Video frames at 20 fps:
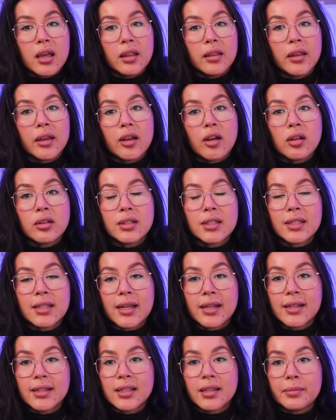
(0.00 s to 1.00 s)
they all
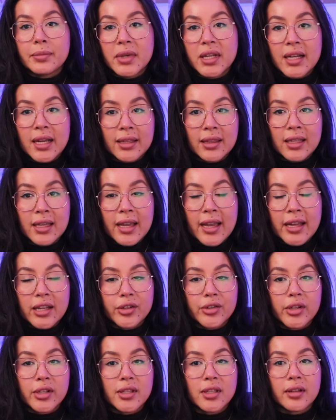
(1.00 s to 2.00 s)
decided to meet at the
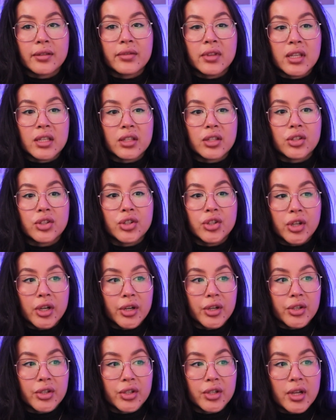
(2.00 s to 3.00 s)
entrance of this
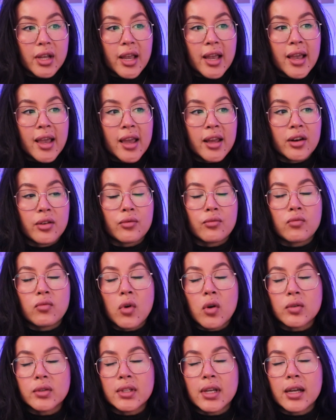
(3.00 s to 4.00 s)
church, and
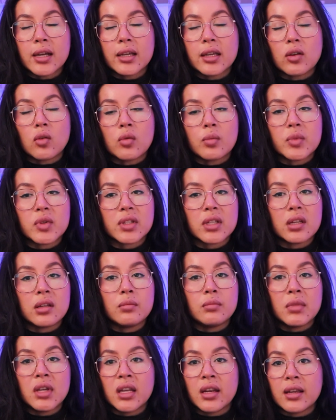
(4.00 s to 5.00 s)
Rosa almost
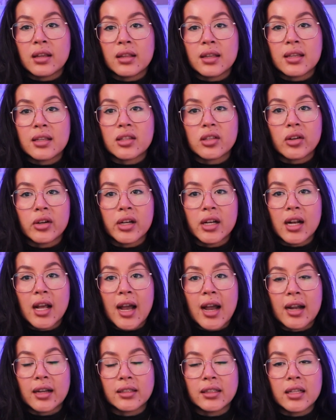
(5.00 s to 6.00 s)
immediately started
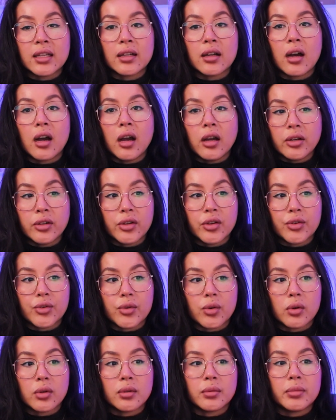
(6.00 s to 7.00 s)
acting
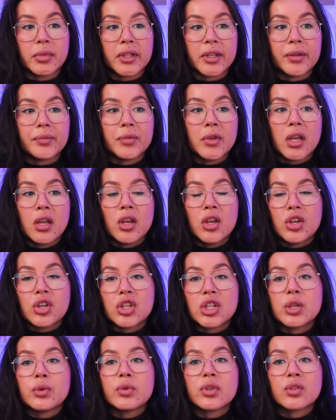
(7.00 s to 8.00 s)
uncontrollably.
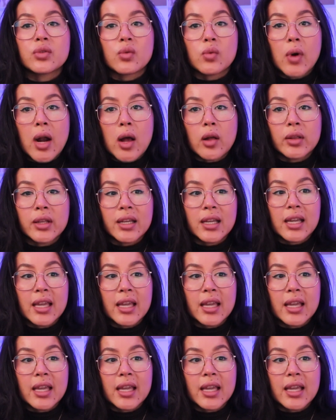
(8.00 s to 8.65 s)
She was growling